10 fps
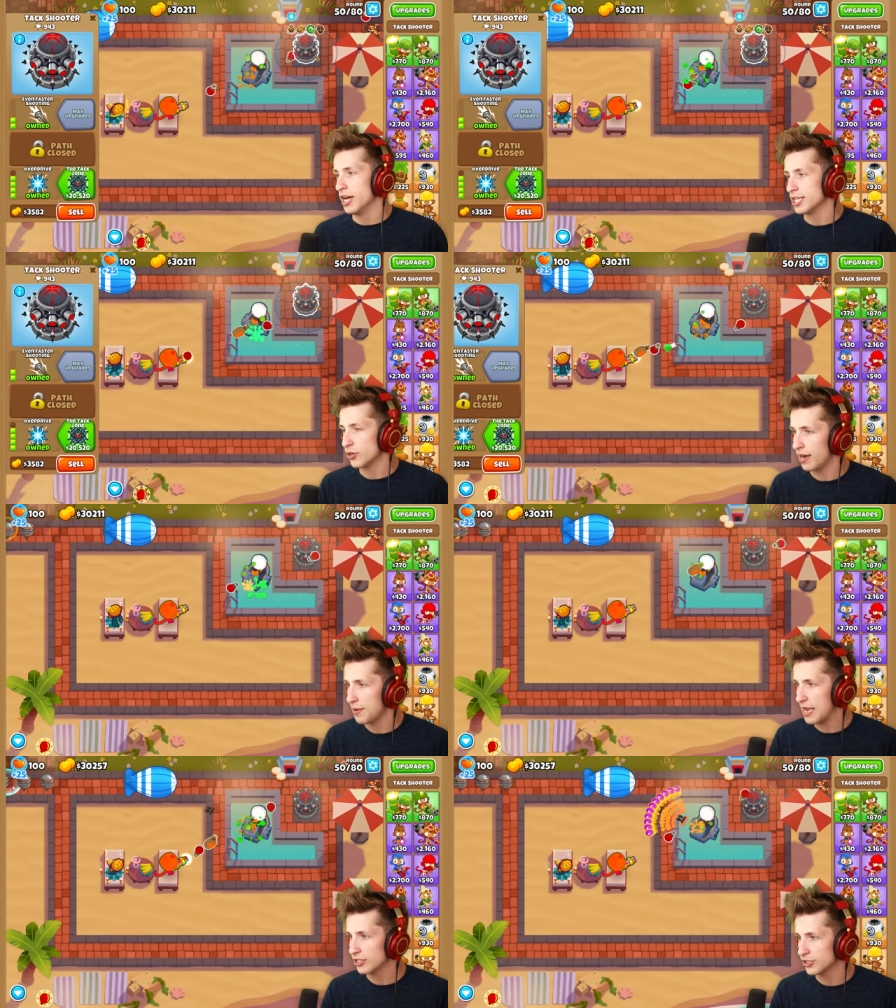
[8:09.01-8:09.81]
So I am
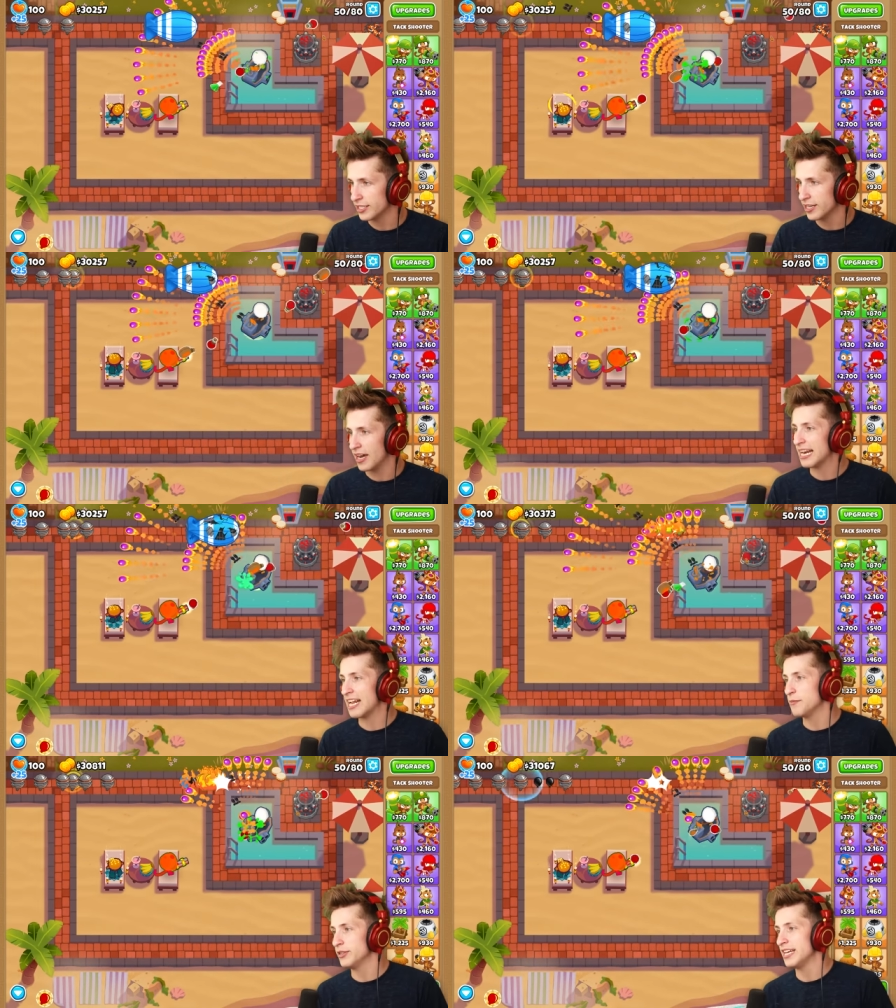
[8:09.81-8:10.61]
actually not
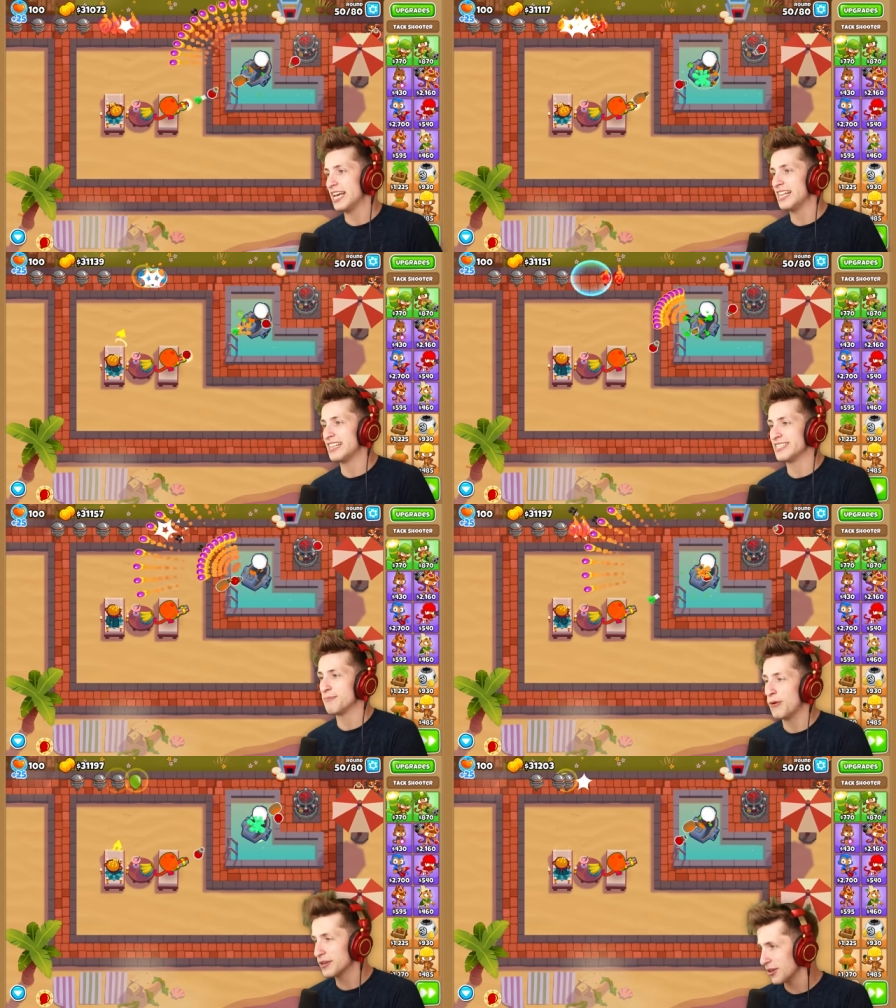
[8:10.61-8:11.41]
able to hit this
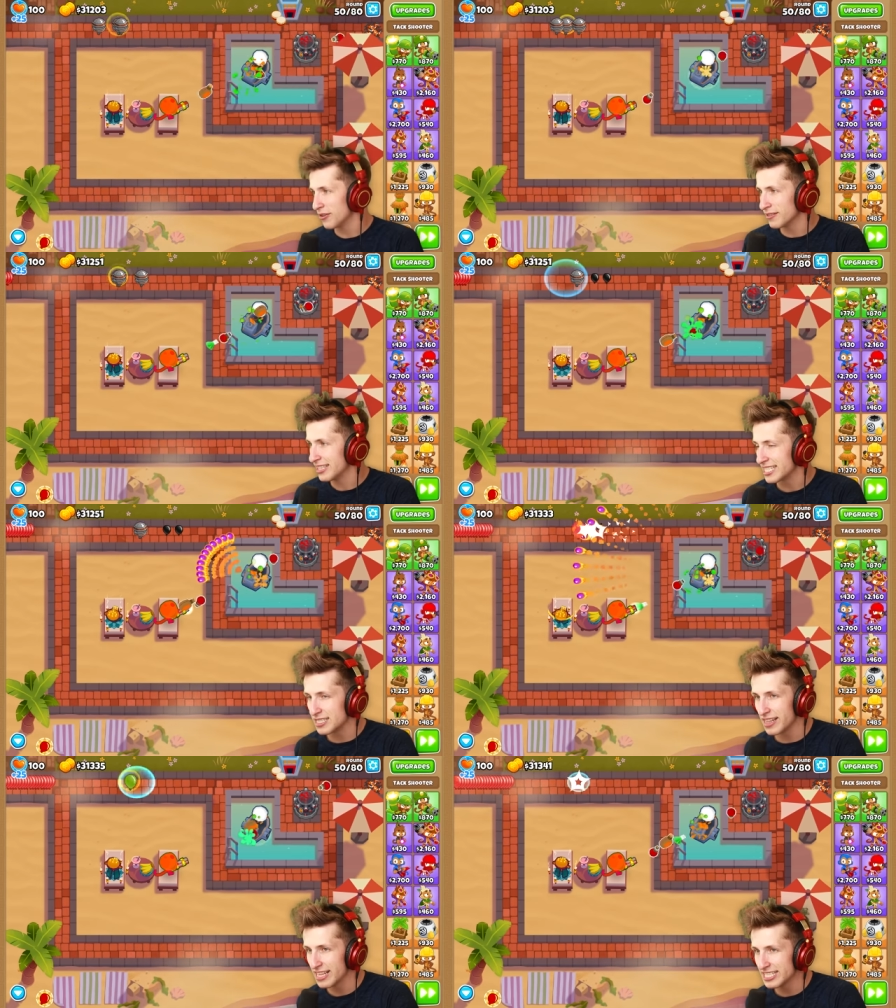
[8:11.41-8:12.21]
poor dart this
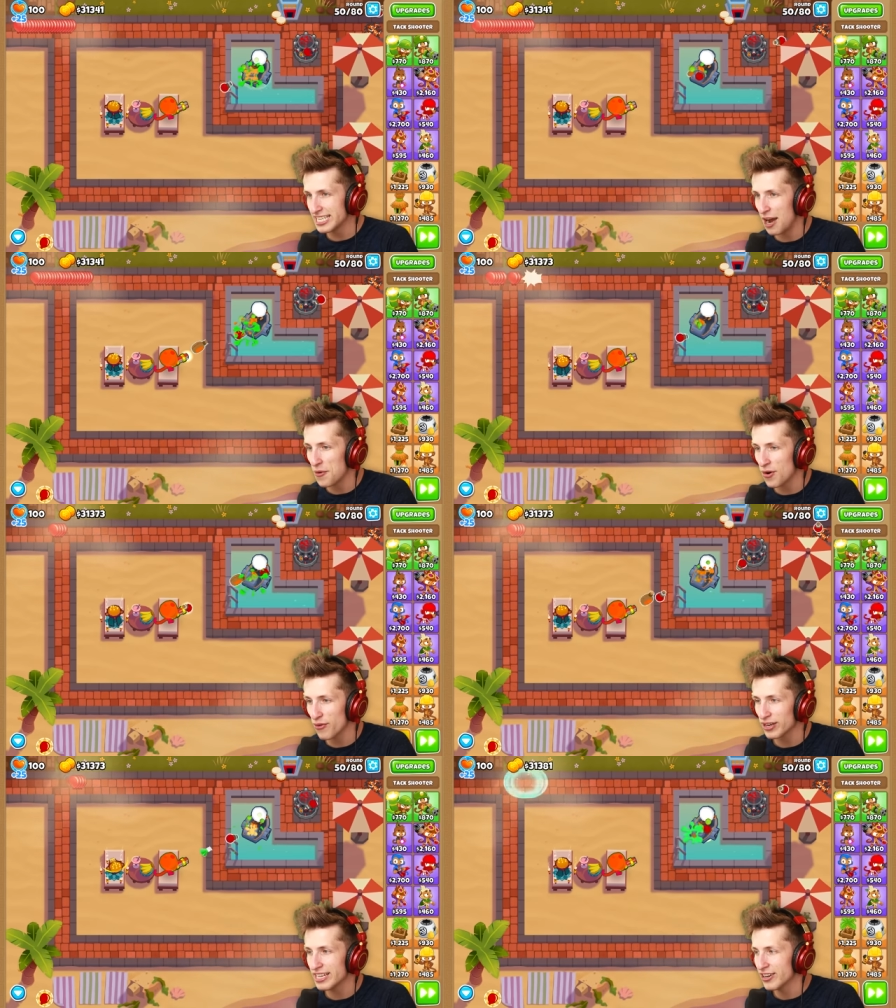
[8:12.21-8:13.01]
this tower
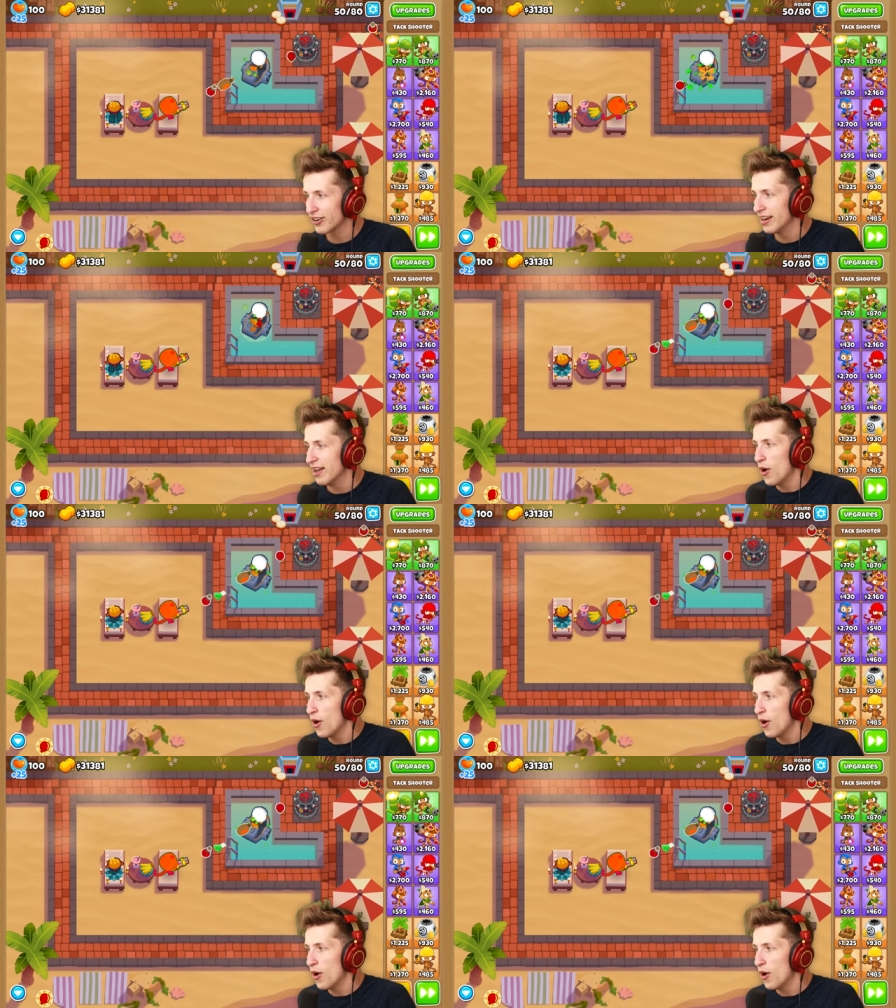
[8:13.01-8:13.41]
over here.